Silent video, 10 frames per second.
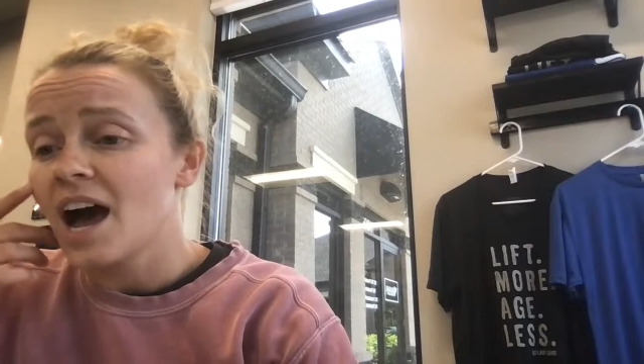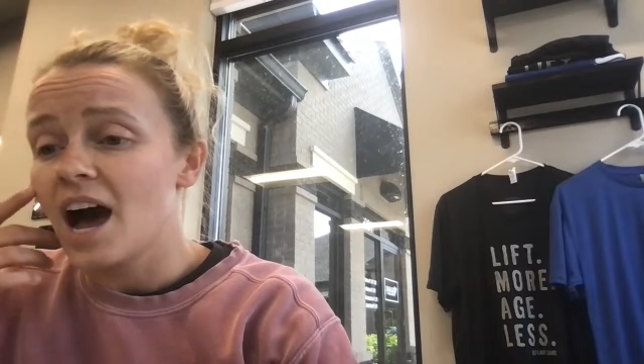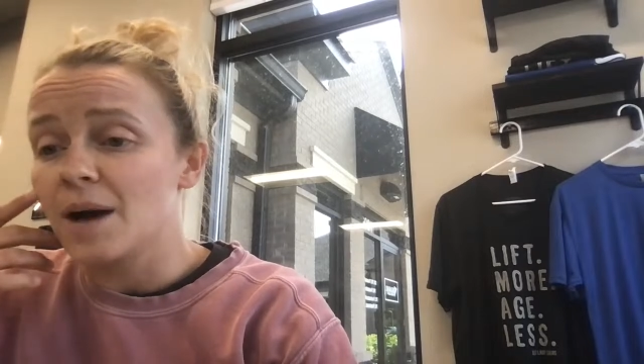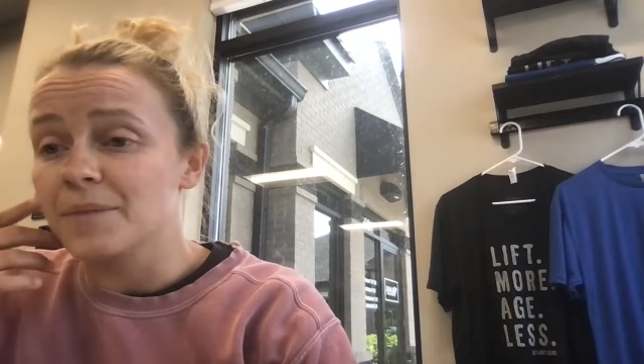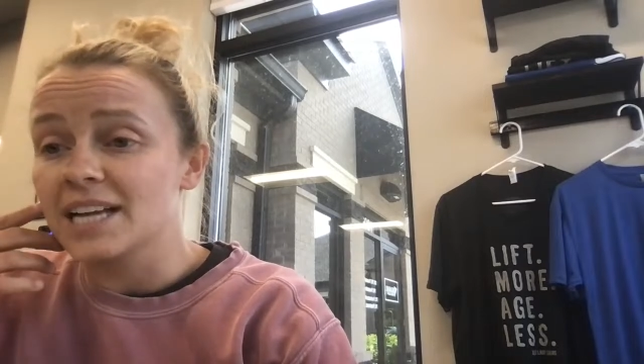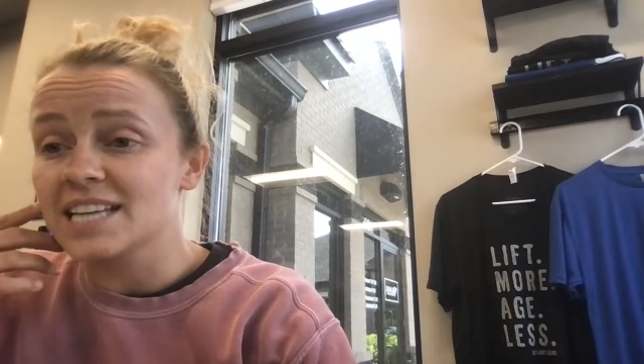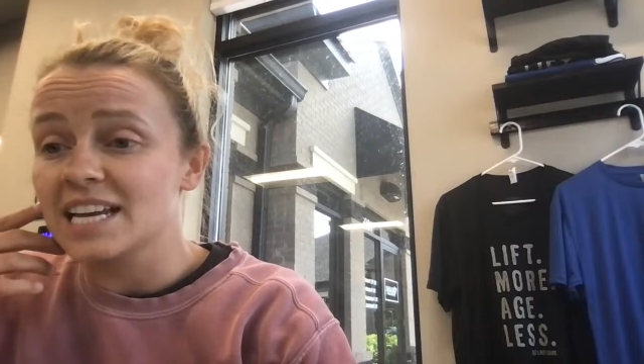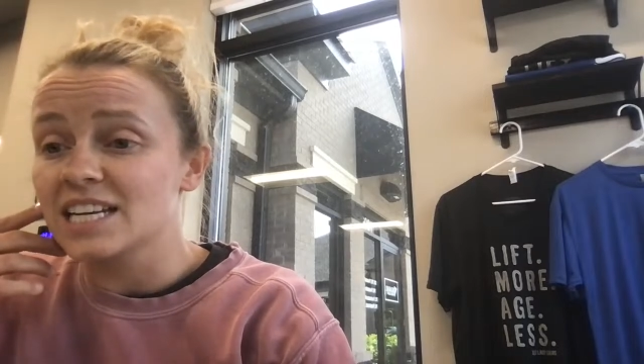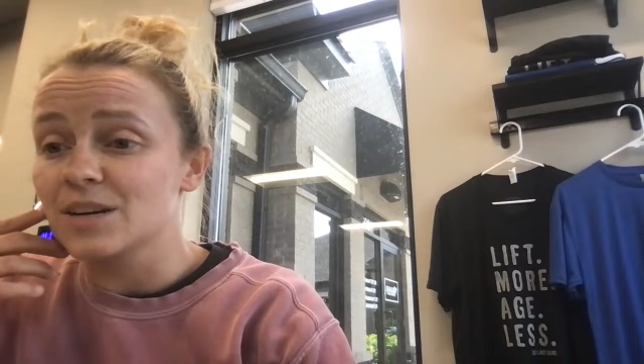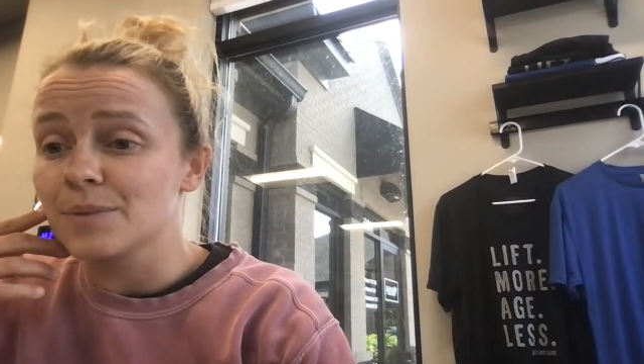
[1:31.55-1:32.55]
That
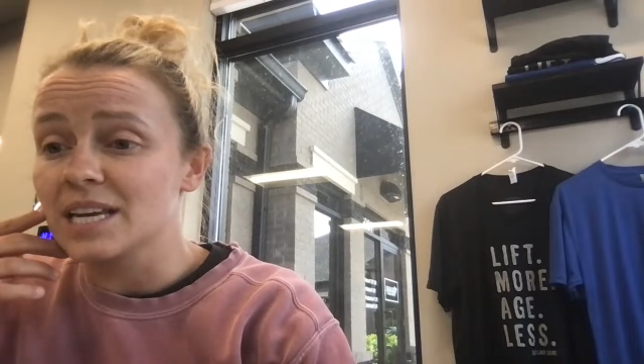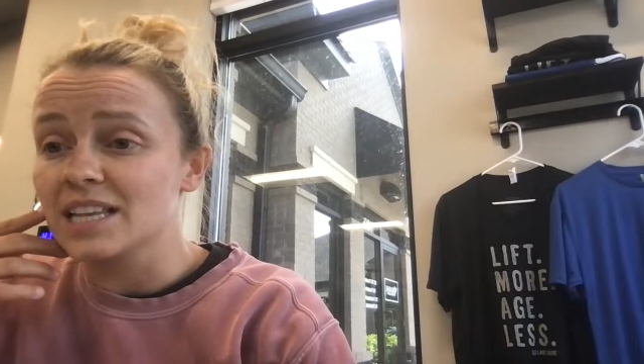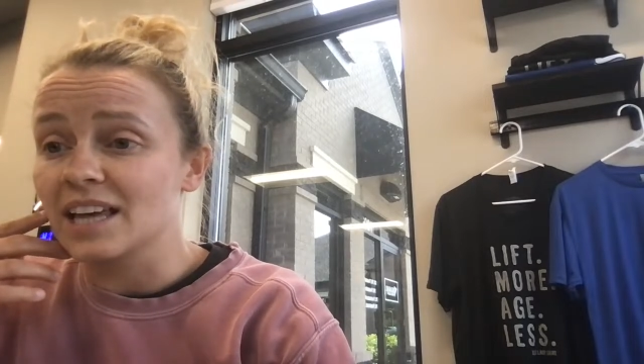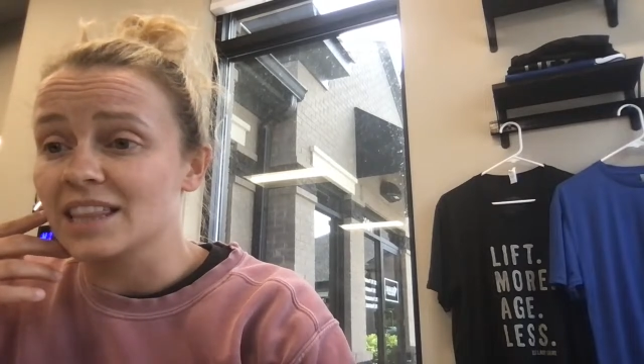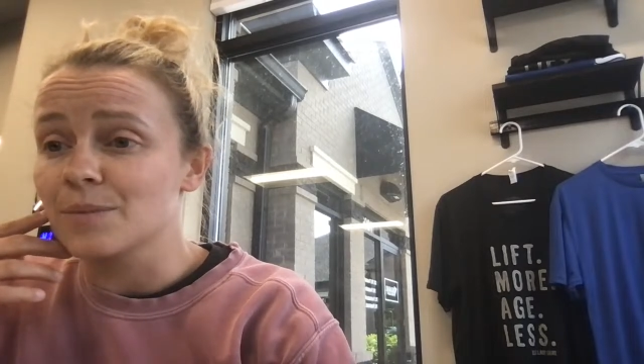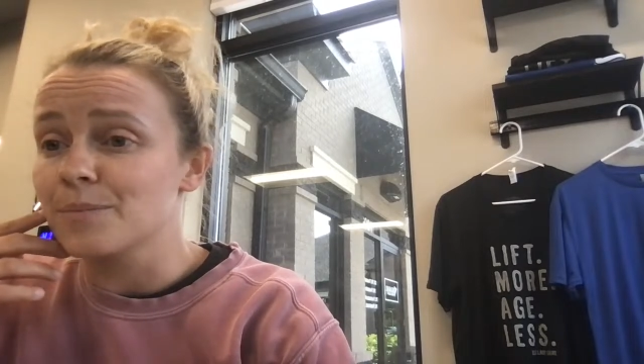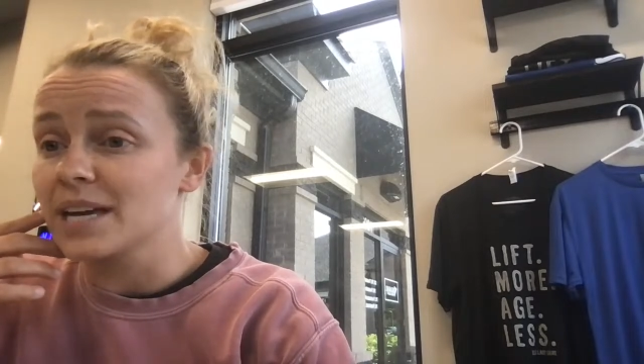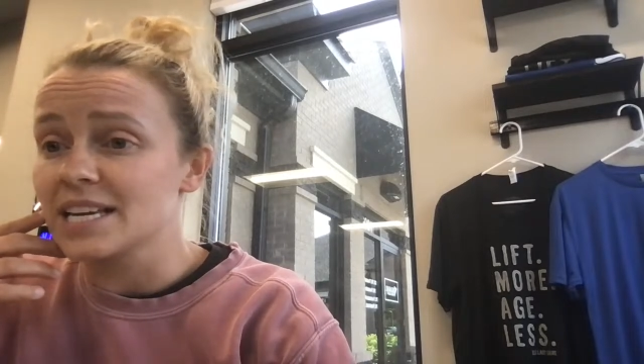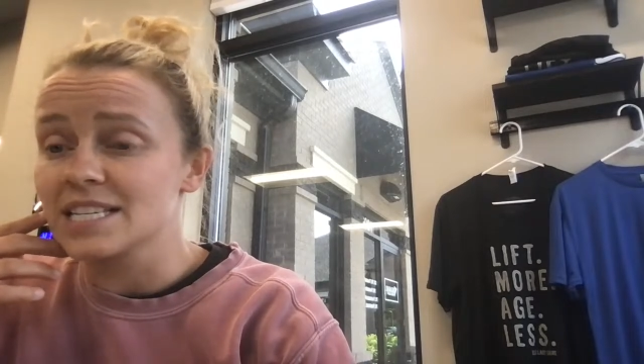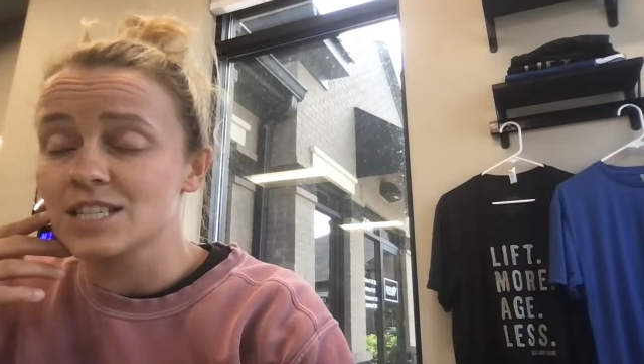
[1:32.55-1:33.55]
tended to be like the
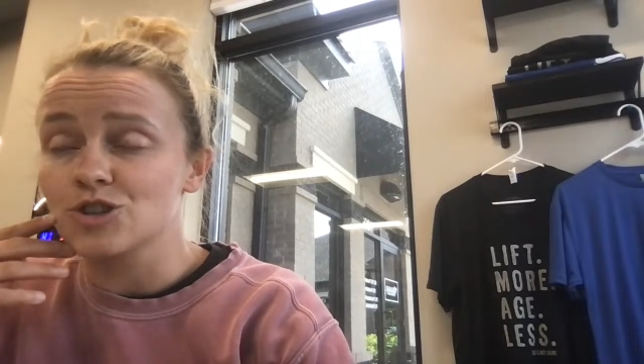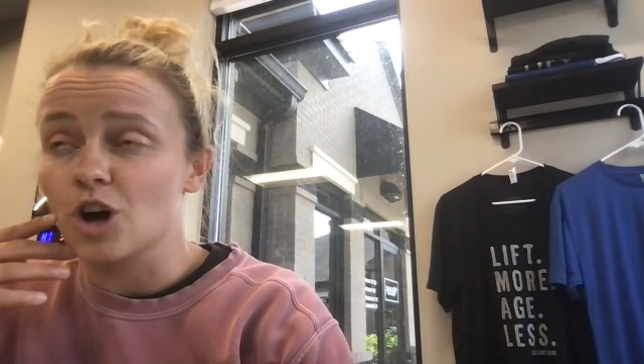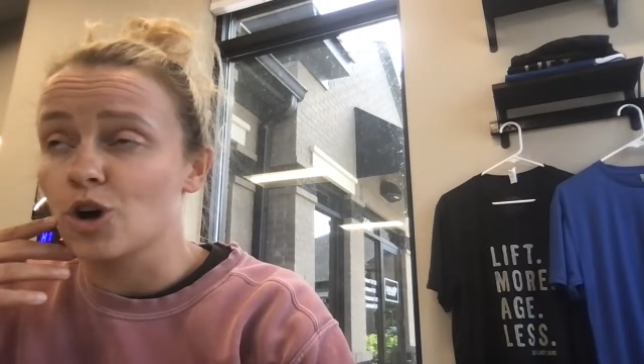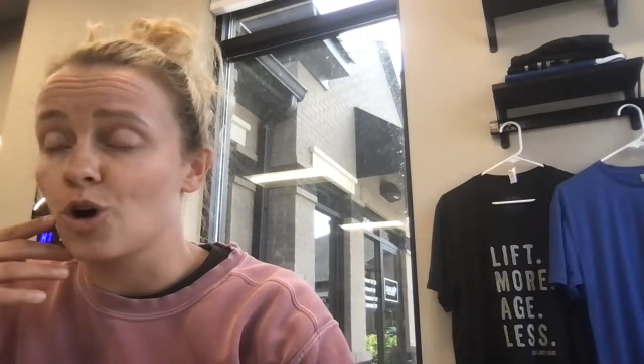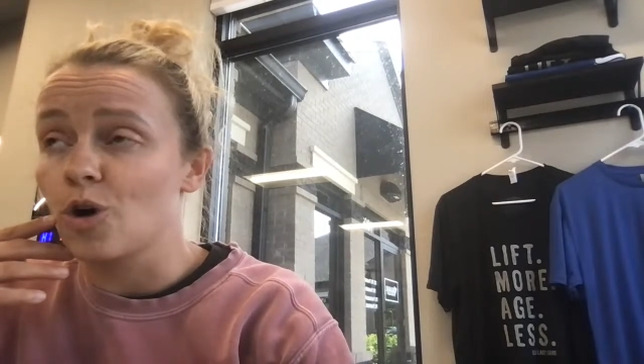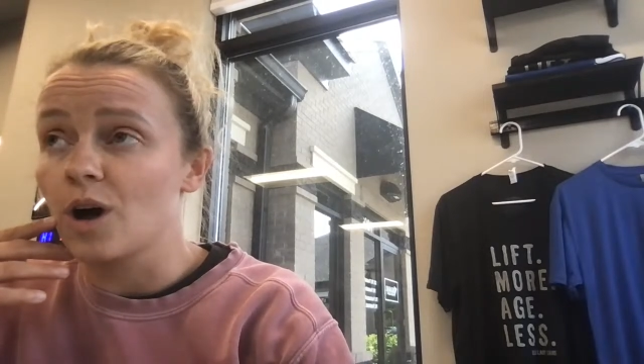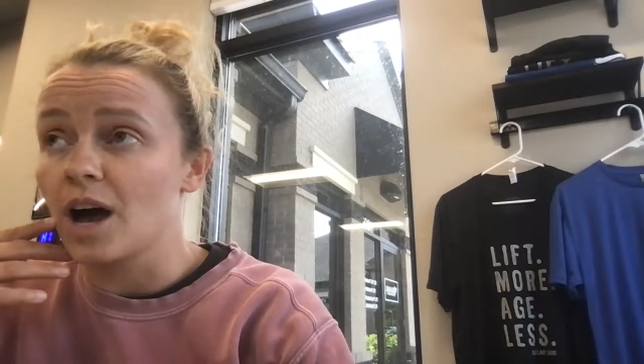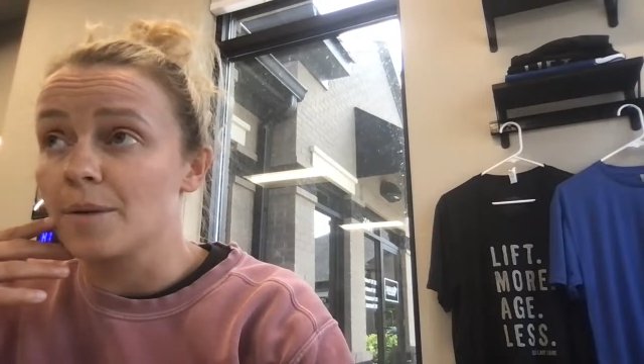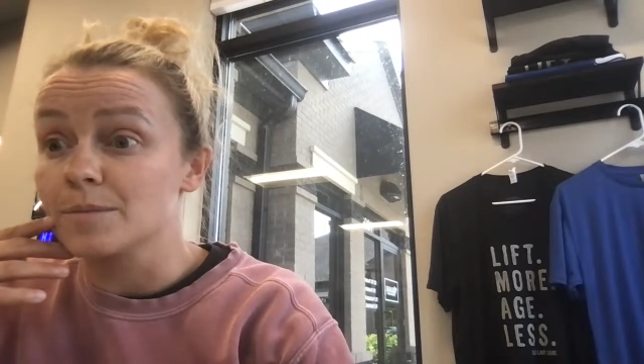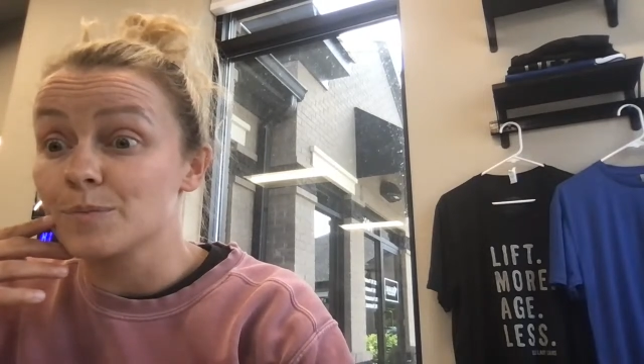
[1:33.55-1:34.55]
biggest
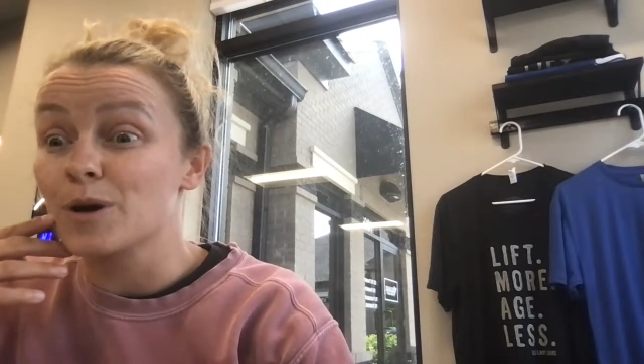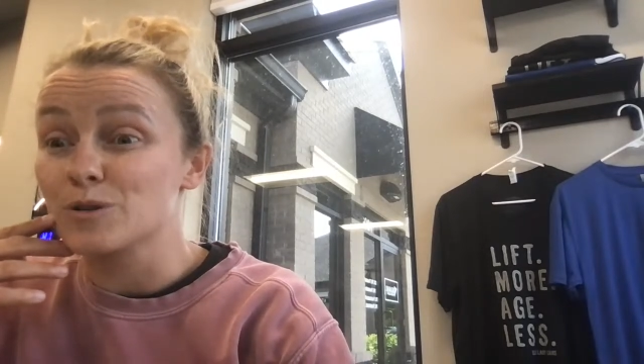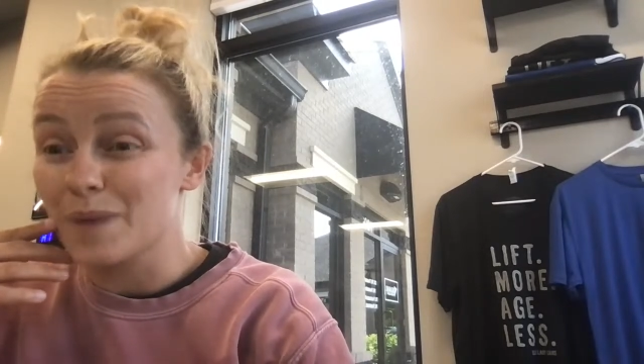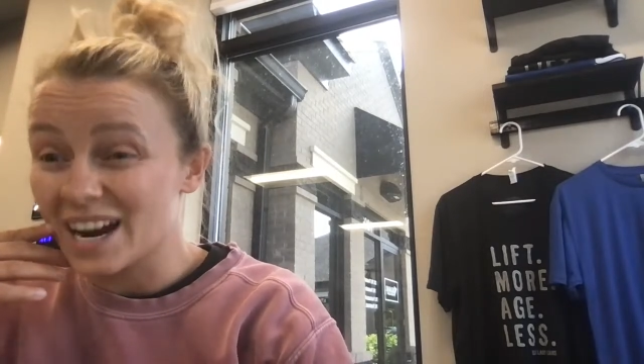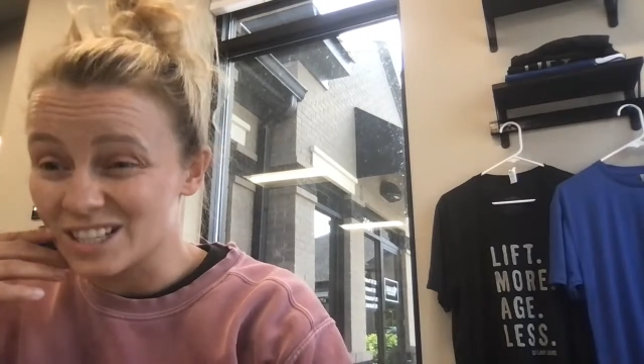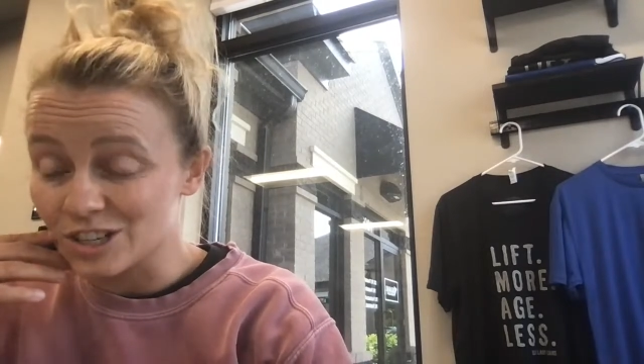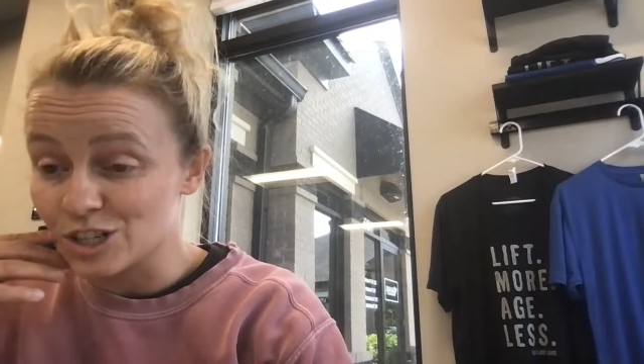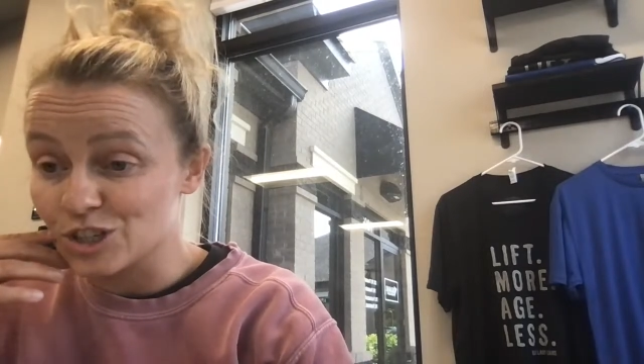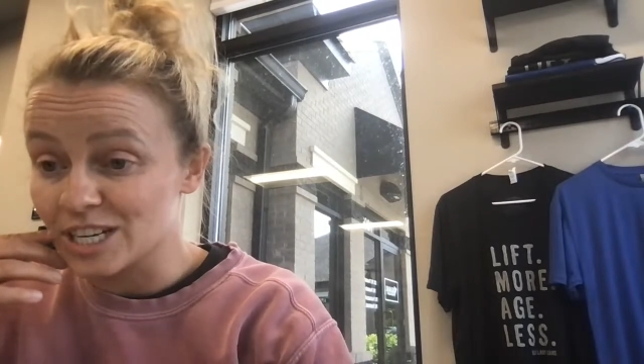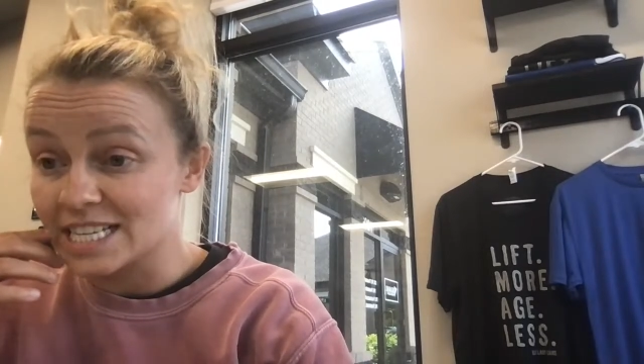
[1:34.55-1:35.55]
struggle post-back
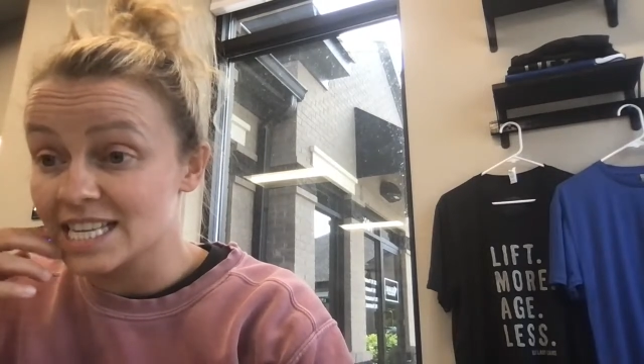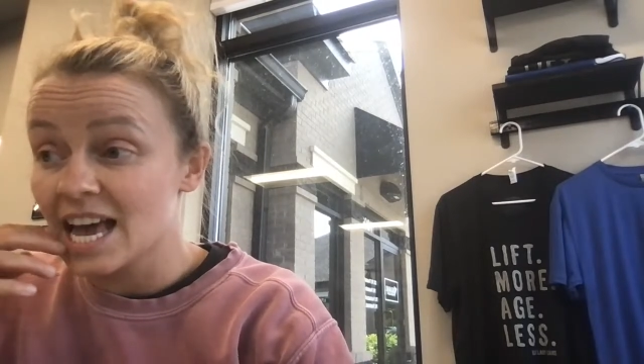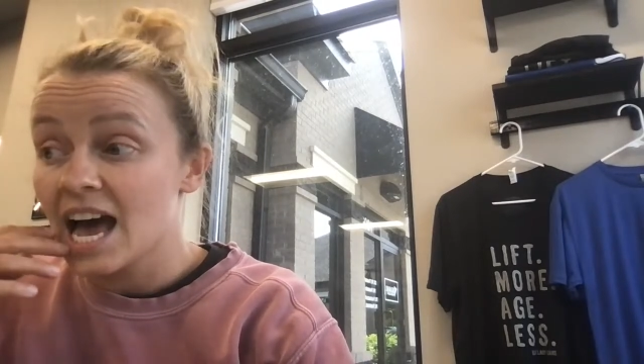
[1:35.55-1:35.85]
surgeries,